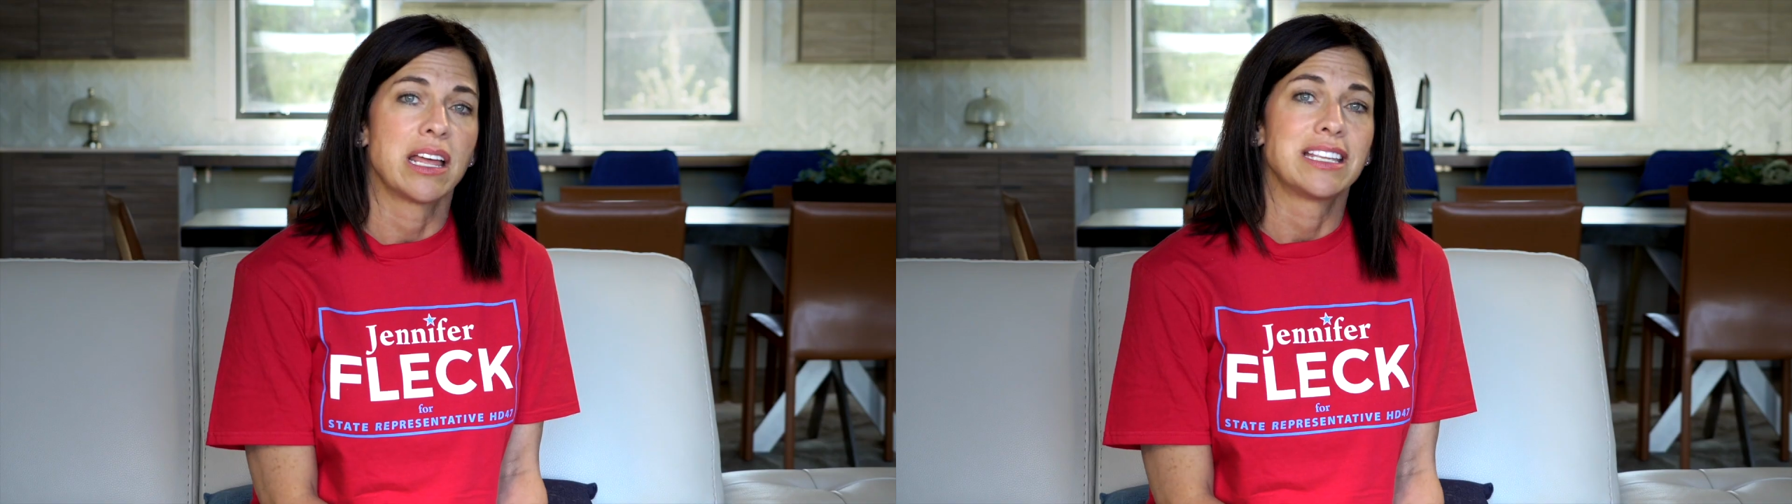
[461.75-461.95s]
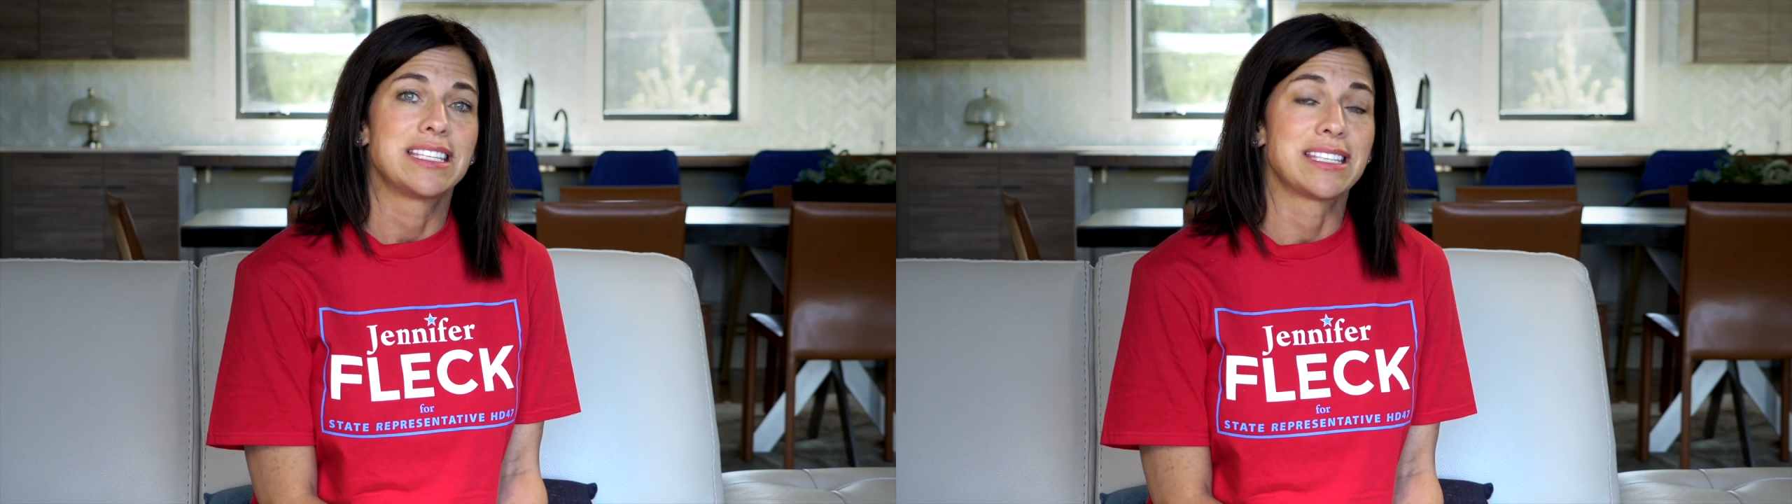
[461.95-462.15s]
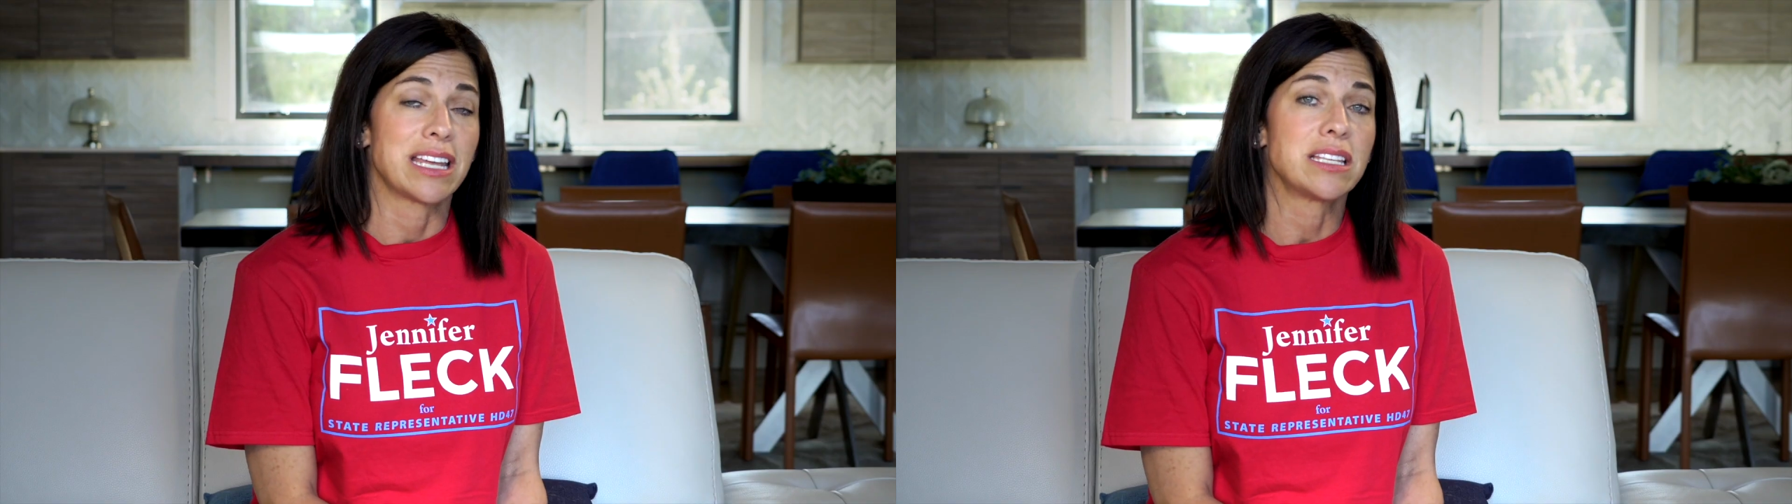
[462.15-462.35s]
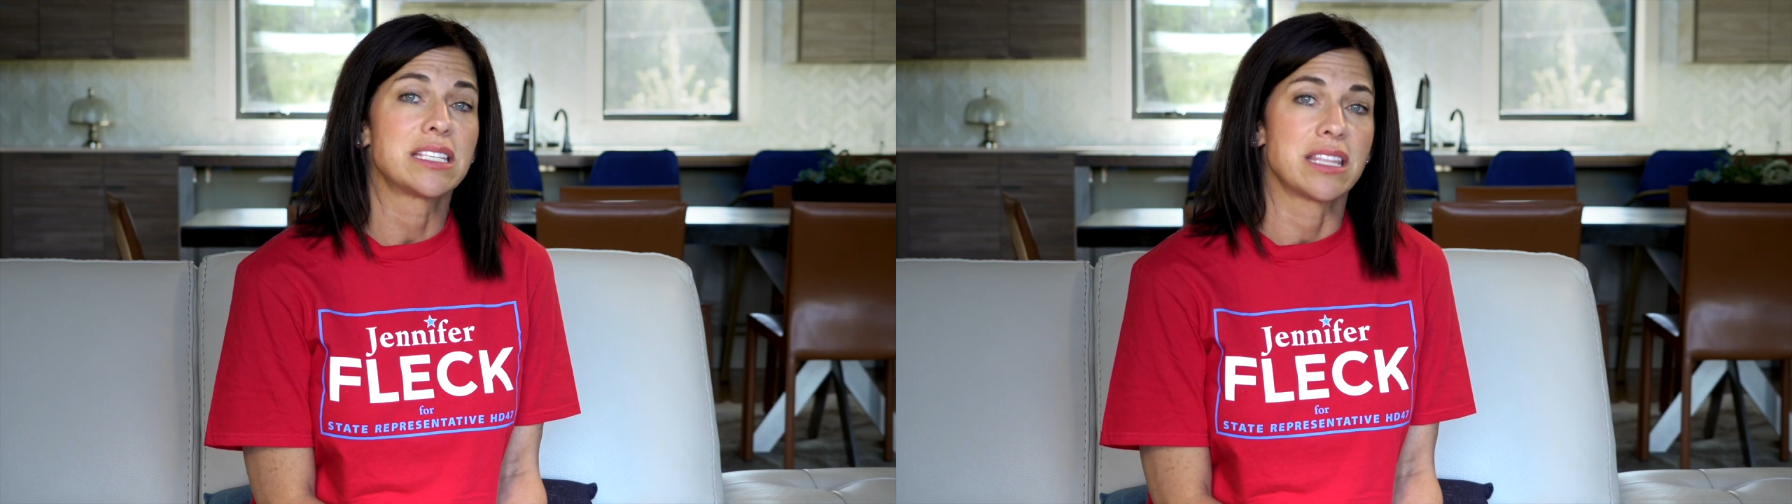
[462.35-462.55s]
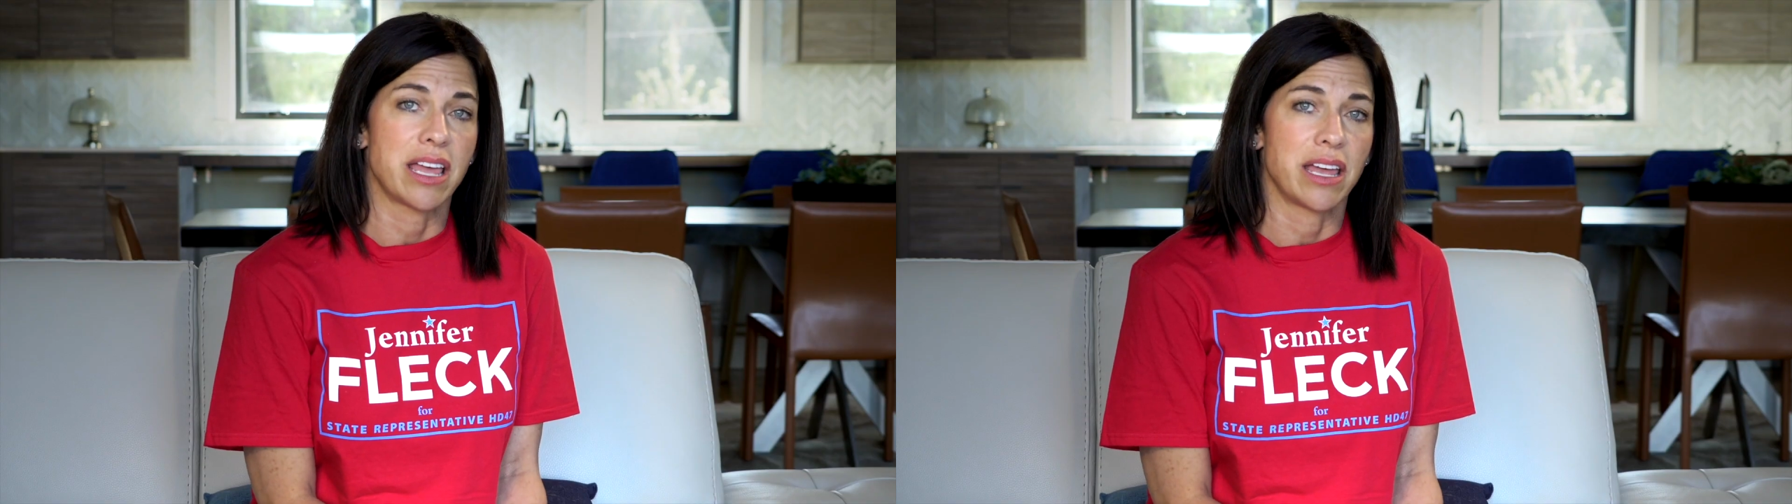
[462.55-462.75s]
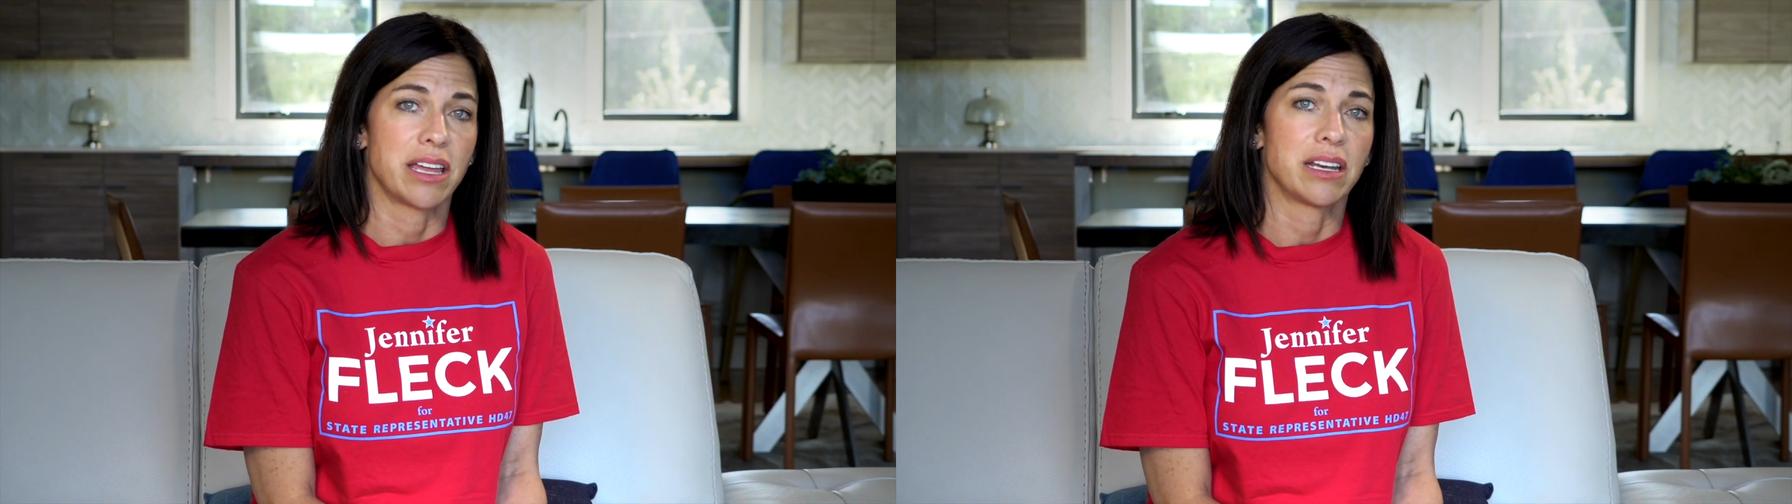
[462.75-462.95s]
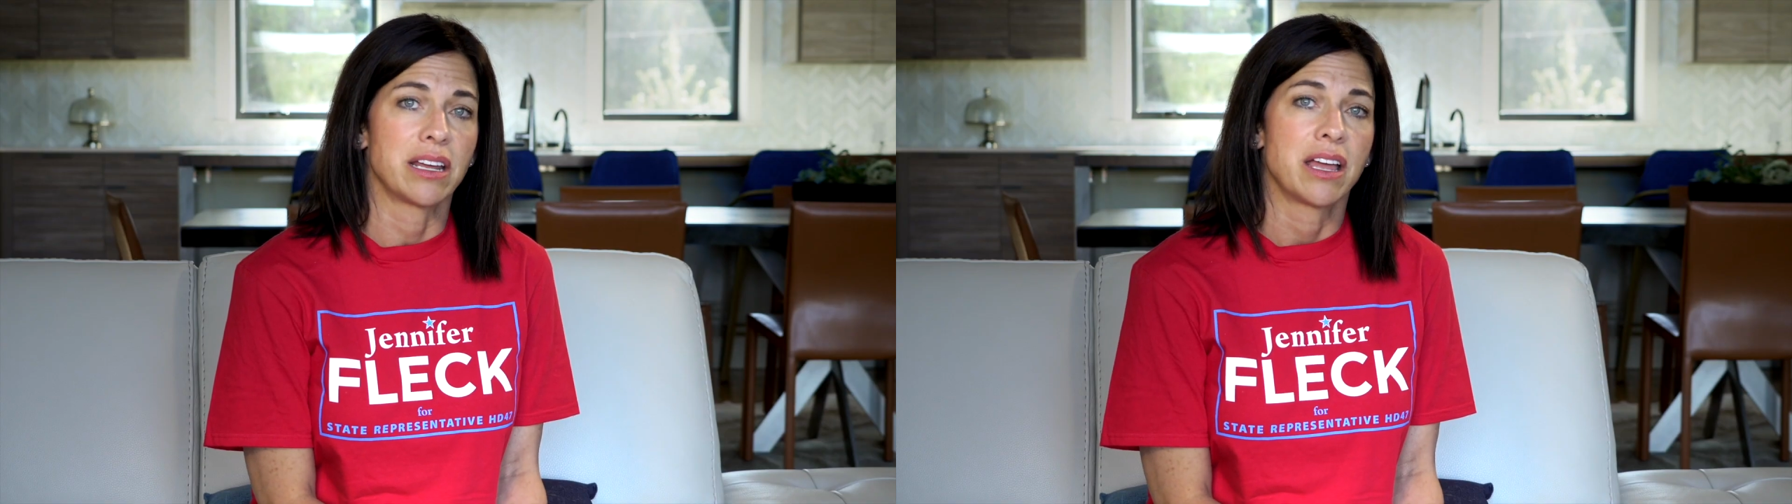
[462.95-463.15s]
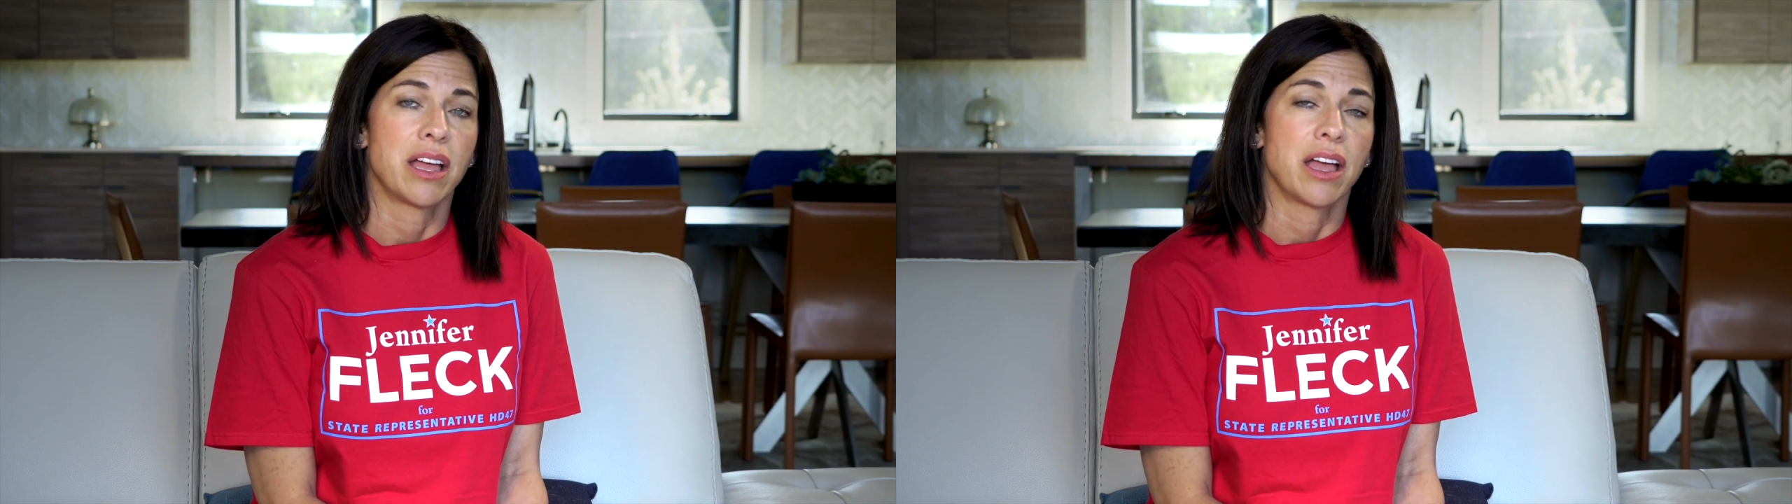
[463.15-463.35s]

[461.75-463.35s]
Since then,